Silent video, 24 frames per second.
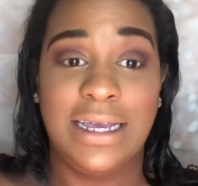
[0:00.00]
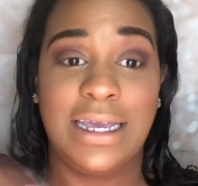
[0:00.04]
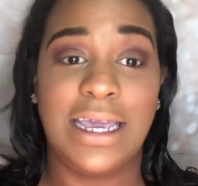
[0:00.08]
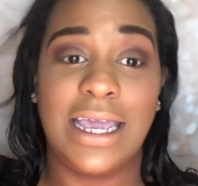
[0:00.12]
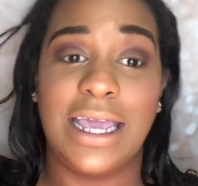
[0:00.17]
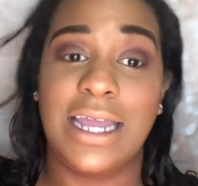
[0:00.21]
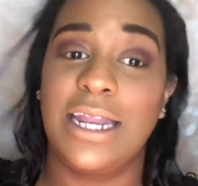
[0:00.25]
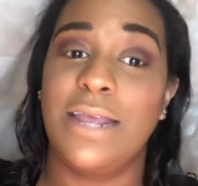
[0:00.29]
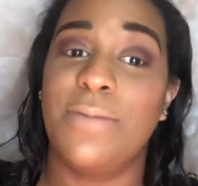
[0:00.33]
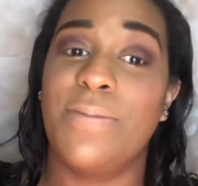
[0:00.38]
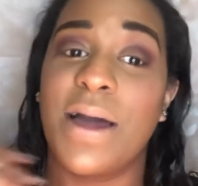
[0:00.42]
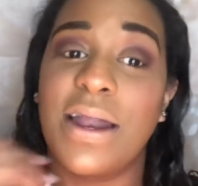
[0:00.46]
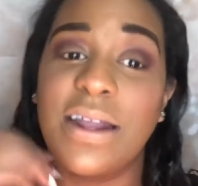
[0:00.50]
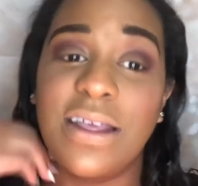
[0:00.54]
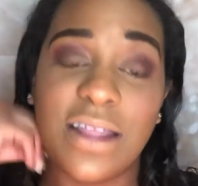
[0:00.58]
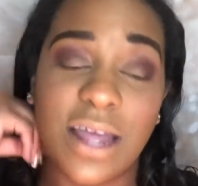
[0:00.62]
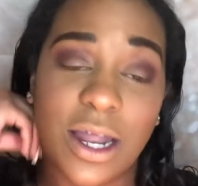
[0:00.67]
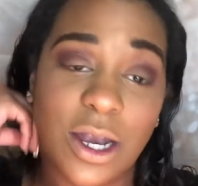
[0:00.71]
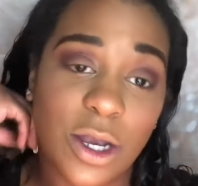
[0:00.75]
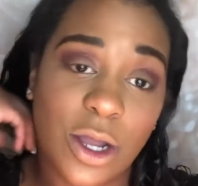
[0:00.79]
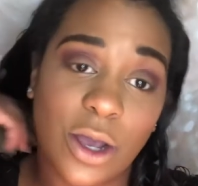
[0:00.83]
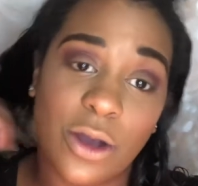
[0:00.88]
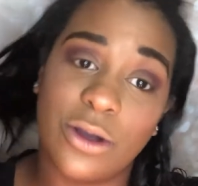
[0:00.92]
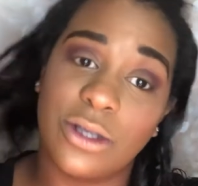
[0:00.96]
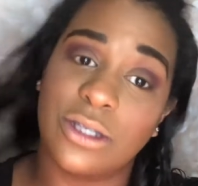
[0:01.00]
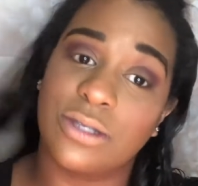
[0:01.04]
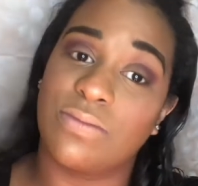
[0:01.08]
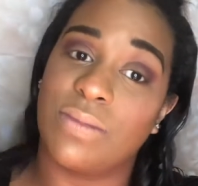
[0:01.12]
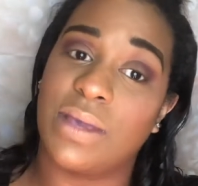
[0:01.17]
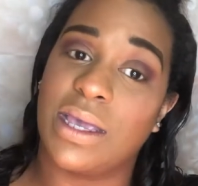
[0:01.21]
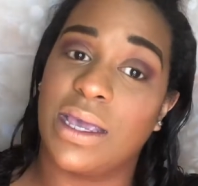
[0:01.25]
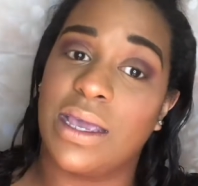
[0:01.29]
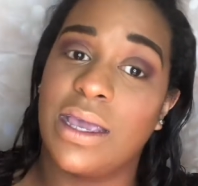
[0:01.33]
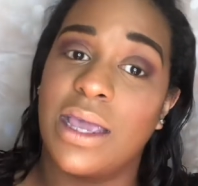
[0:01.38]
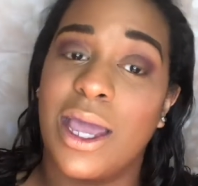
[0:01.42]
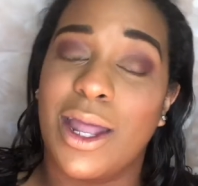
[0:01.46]
anybody that knows
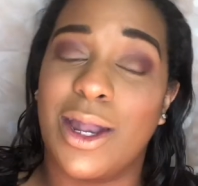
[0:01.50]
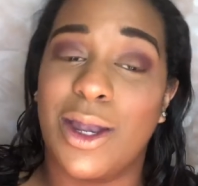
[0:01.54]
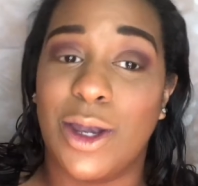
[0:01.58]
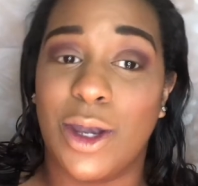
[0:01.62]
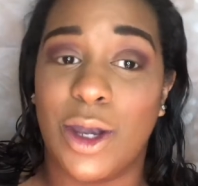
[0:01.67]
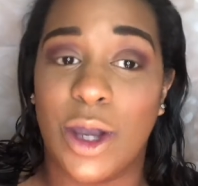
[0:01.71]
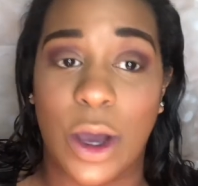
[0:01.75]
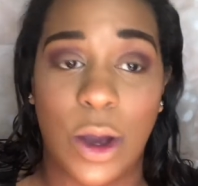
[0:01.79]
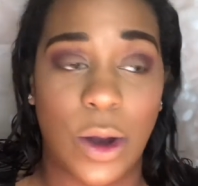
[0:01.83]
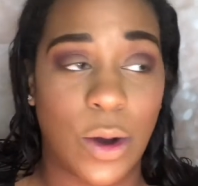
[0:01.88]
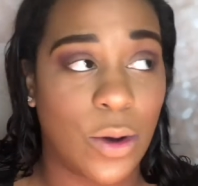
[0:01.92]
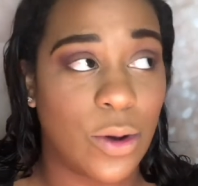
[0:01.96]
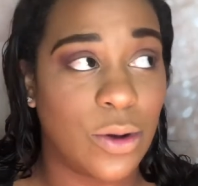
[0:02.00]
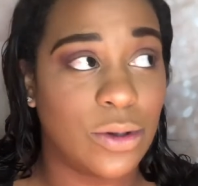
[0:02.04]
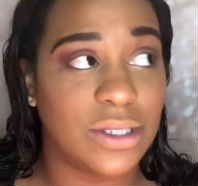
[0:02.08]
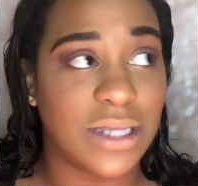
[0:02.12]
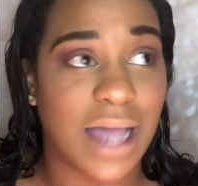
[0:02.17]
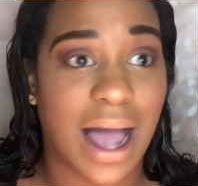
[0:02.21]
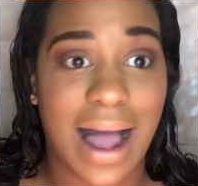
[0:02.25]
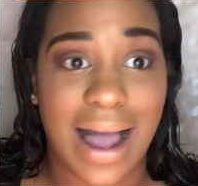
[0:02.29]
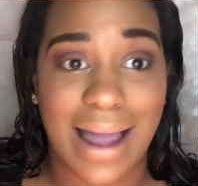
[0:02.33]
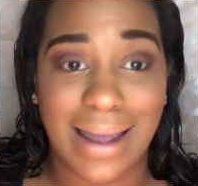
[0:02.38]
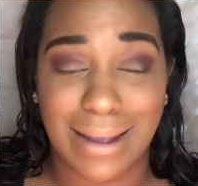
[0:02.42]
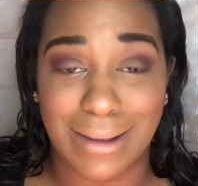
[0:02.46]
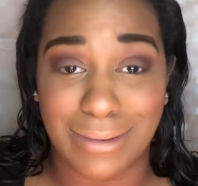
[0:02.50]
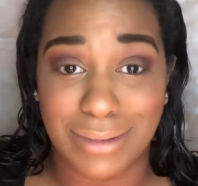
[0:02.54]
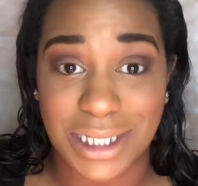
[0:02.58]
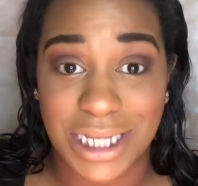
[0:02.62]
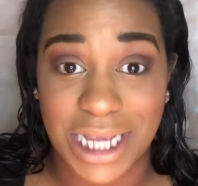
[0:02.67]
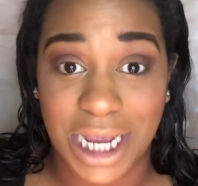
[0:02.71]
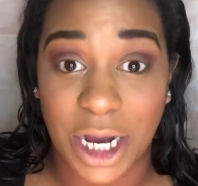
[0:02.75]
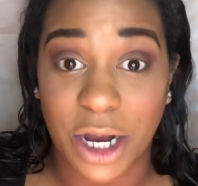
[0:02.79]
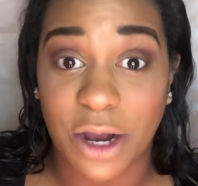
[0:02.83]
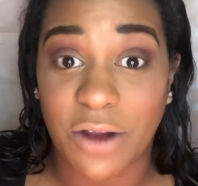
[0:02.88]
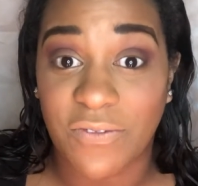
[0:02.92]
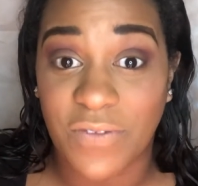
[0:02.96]
me knows i am
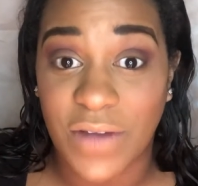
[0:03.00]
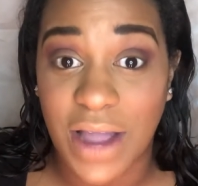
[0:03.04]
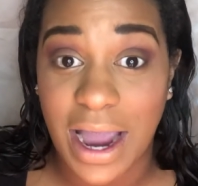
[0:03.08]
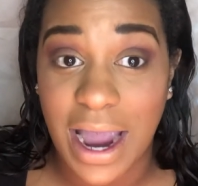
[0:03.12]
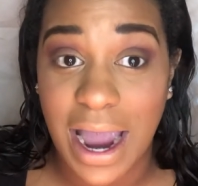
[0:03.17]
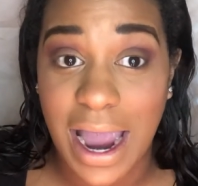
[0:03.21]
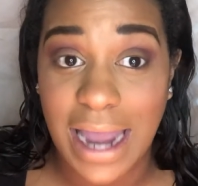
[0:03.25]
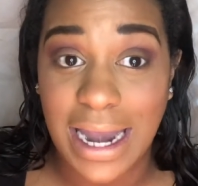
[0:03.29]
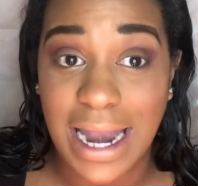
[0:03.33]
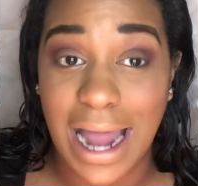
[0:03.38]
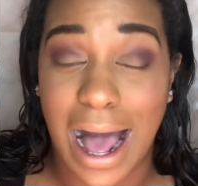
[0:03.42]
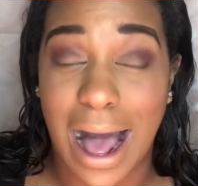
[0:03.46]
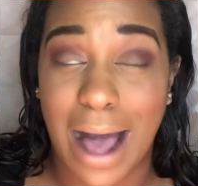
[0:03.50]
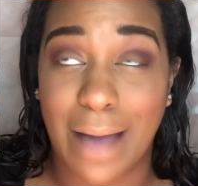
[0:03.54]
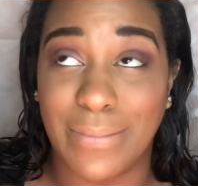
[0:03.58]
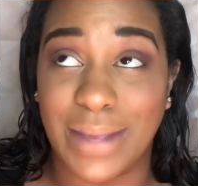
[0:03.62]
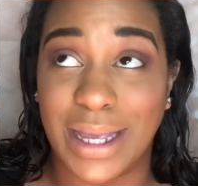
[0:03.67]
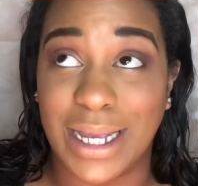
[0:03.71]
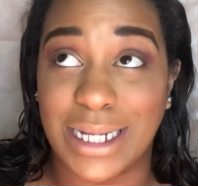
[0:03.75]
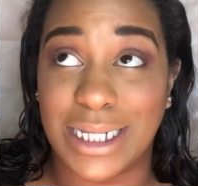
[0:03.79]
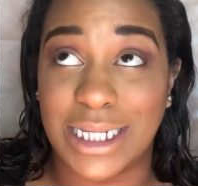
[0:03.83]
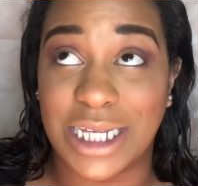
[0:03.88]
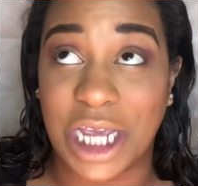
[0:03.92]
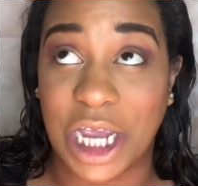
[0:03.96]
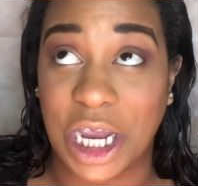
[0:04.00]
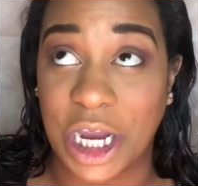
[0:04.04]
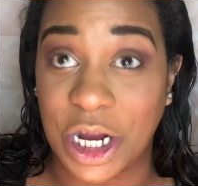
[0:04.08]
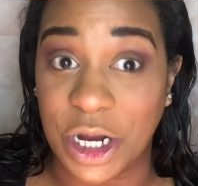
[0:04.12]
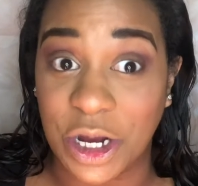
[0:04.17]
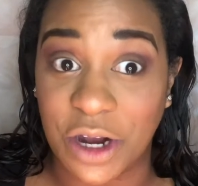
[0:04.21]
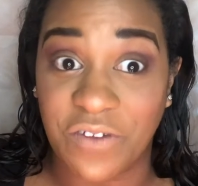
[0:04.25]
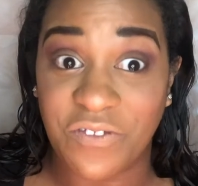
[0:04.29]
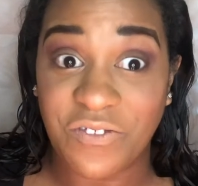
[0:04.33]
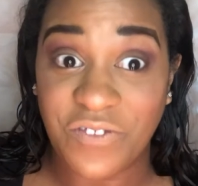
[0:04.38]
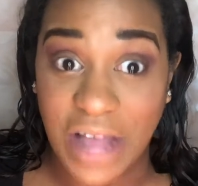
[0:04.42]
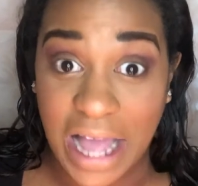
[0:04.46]
terrified i mean
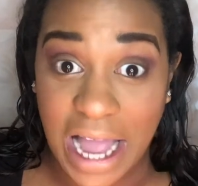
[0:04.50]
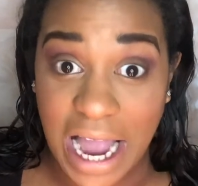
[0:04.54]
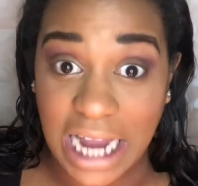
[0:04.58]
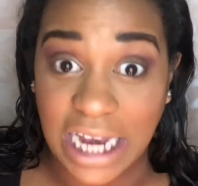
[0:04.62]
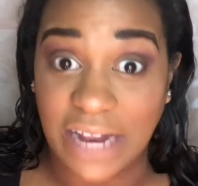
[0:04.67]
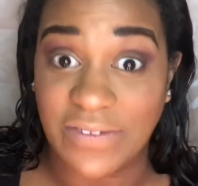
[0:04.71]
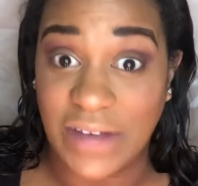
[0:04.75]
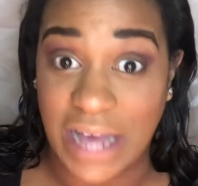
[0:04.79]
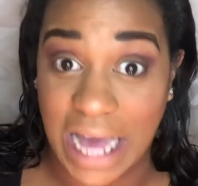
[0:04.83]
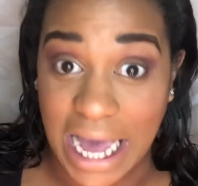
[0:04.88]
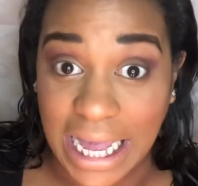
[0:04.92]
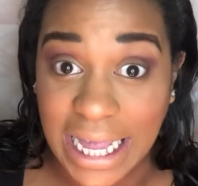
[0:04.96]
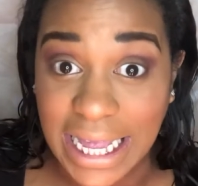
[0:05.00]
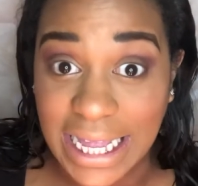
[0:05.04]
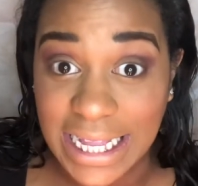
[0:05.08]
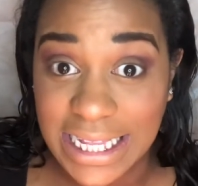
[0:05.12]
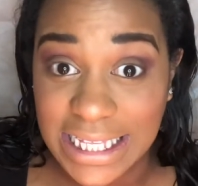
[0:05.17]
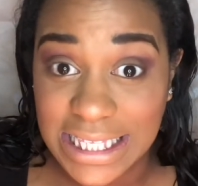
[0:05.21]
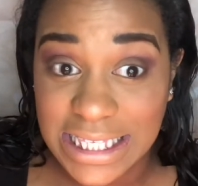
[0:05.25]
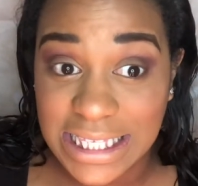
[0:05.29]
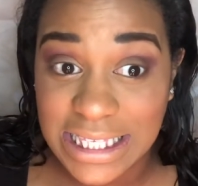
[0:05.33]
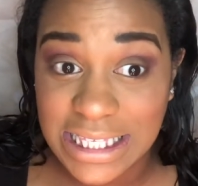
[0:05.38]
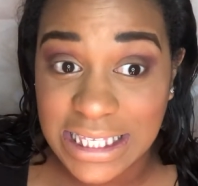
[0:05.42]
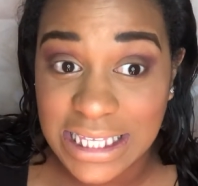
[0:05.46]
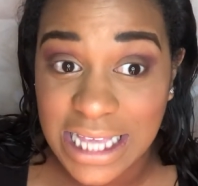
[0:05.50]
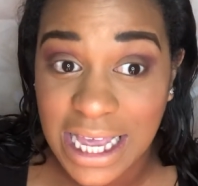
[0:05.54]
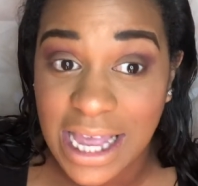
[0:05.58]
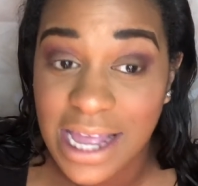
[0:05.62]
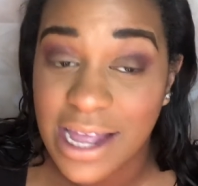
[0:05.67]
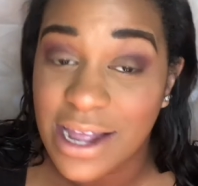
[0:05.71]
terrified of heights